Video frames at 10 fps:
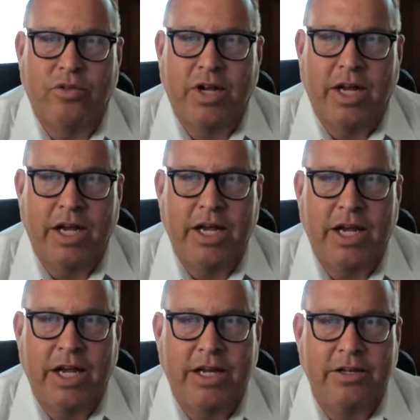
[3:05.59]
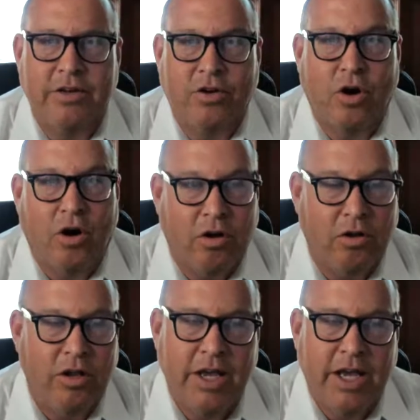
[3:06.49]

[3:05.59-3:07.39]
that I had to call